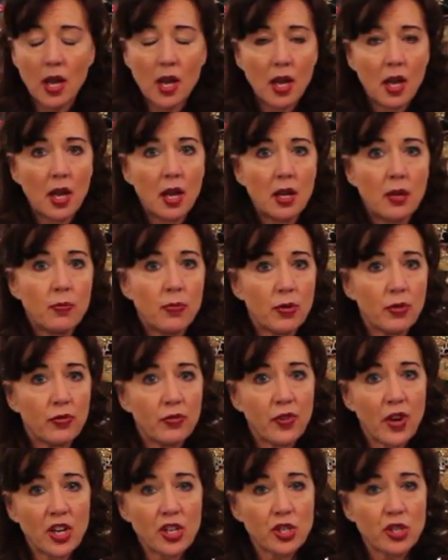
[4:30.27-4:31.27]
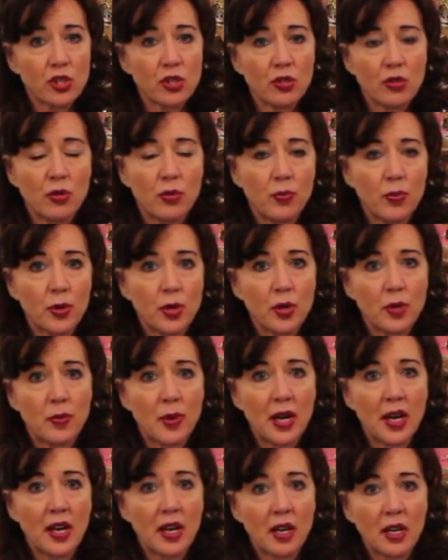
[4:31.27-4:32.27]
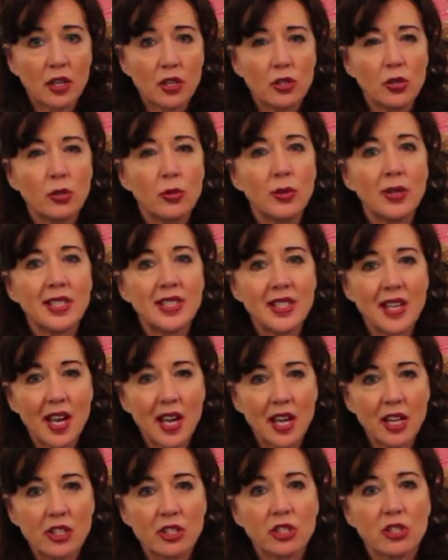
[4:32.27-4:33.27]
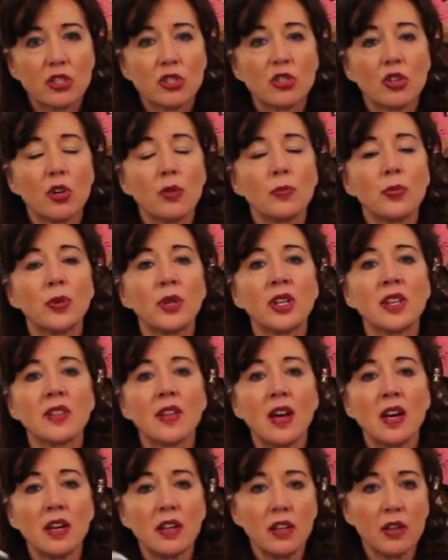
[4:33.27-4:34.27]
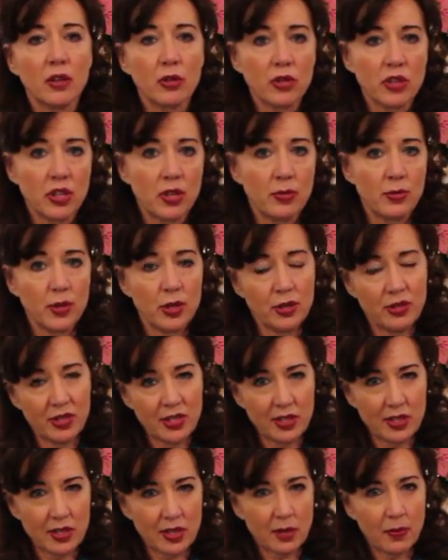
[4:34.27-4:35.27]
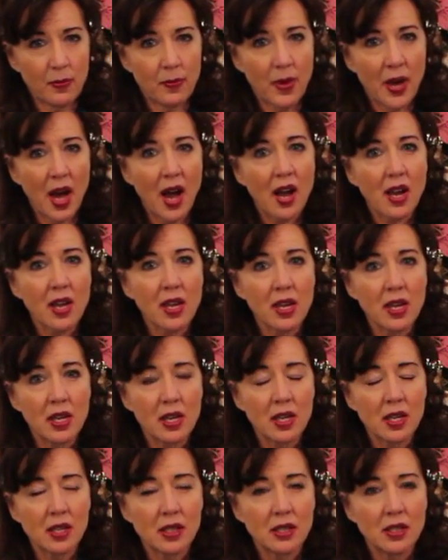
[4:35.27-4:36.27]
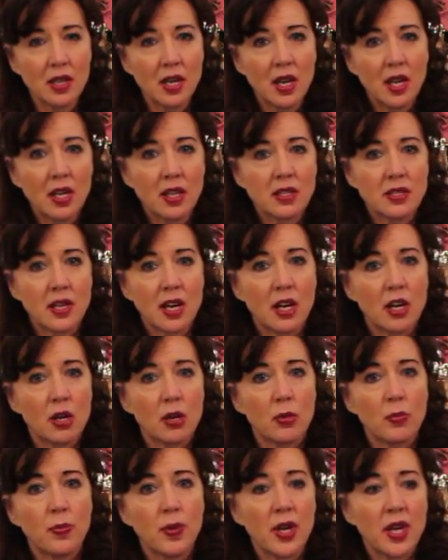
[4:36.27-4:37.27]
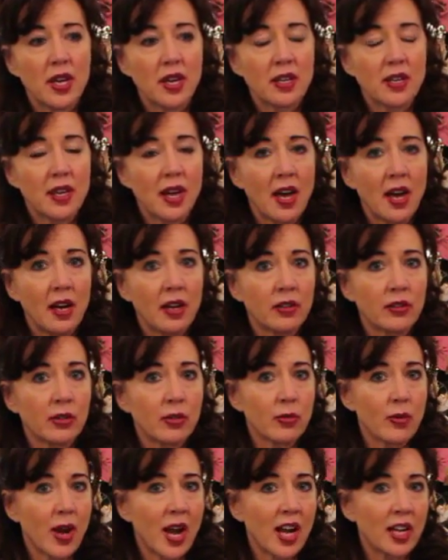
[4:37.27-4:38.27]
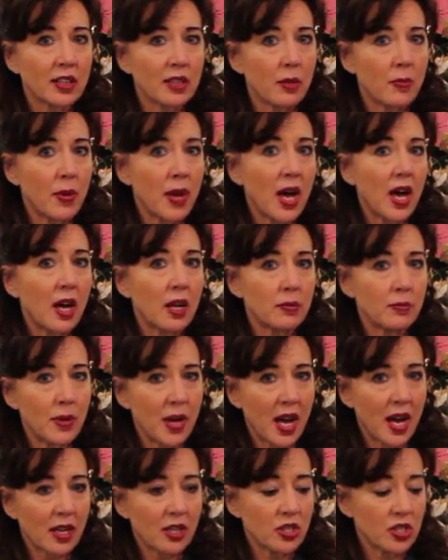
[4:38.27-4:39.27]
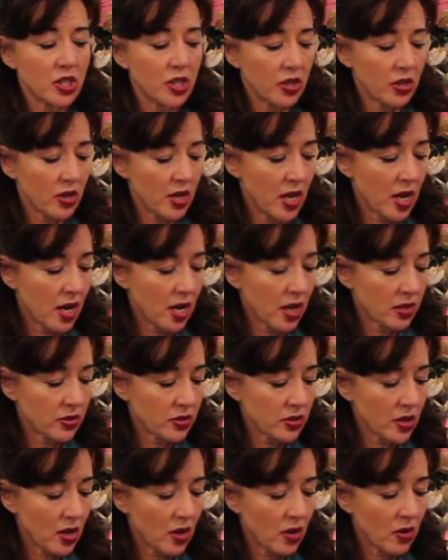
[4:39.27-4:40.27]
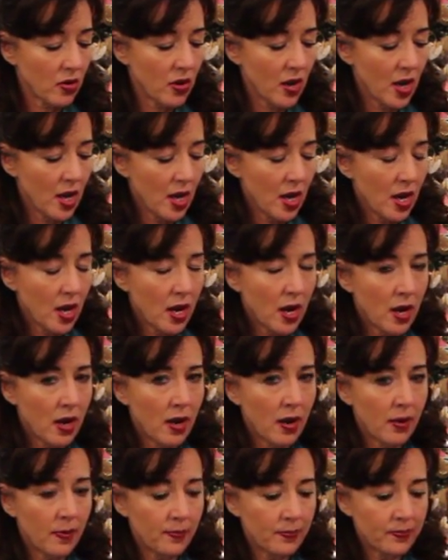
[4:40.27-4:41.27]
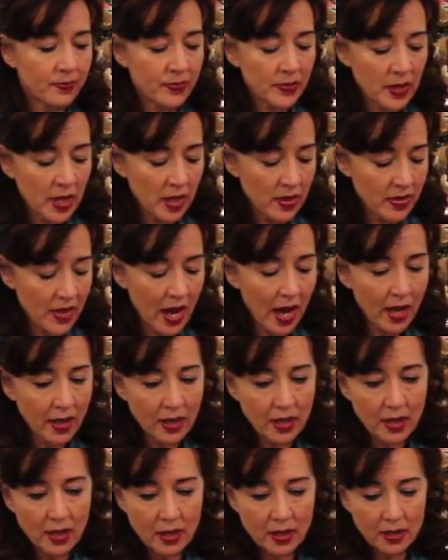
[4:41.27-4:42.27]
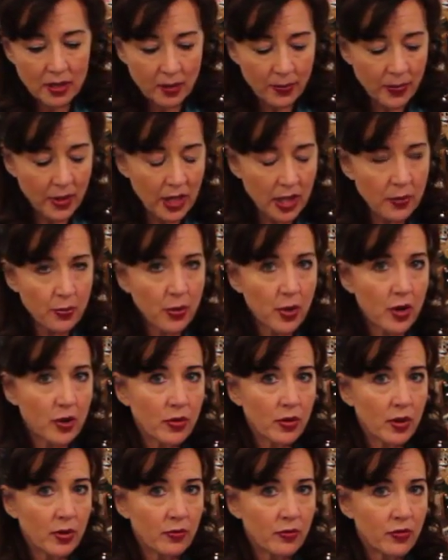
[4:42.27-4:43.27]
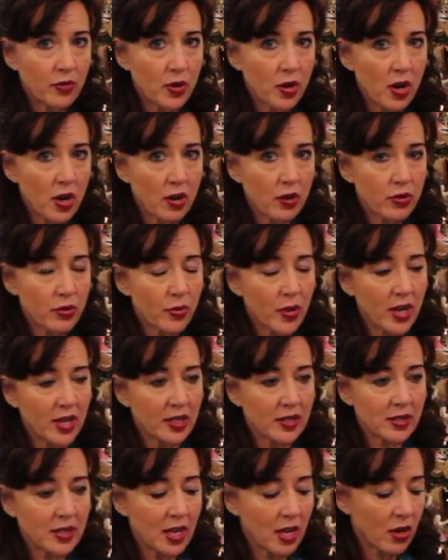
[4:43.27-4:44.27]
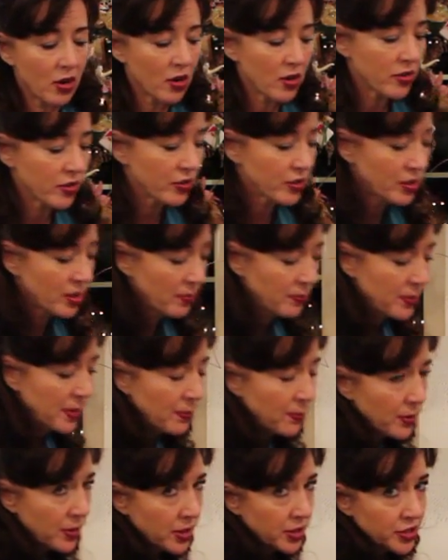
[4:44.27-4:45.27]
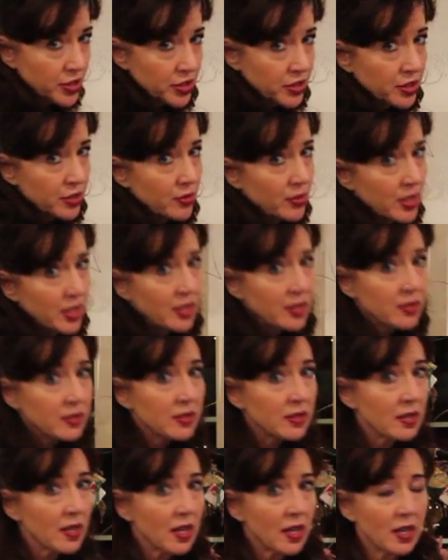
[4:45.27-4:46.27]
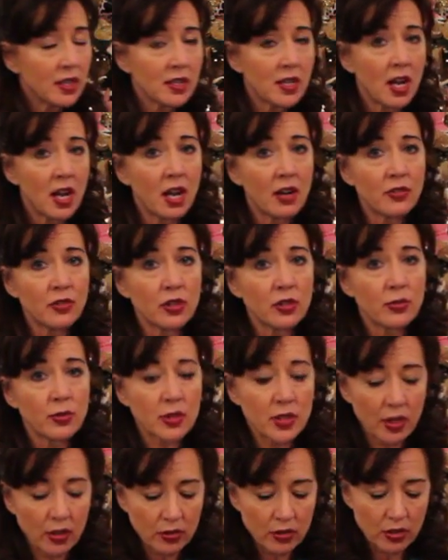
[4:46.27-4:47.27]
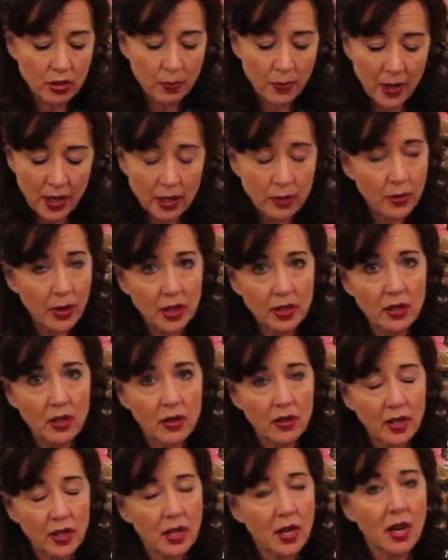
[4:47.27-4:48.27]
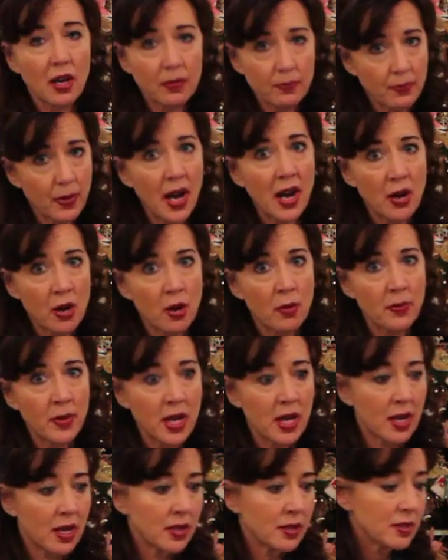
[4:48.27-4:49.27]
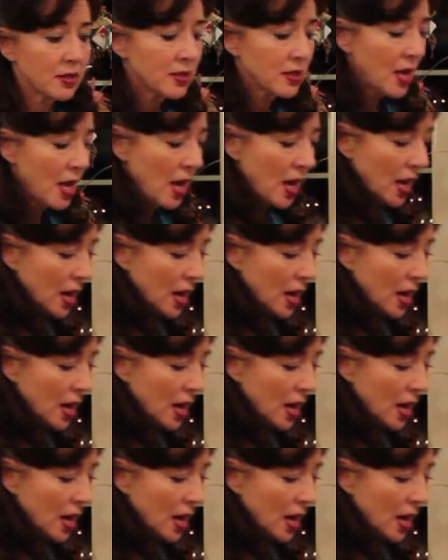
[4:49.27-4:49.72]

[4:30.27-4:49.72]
a professional probiotic 2 a day to start putting the healthy immune system back in to help counteract the bad bacteria. So that is a mini program for arthritis. Now, are there some people that just do this and they have good results, the Pain Away and the Arnica? By all means.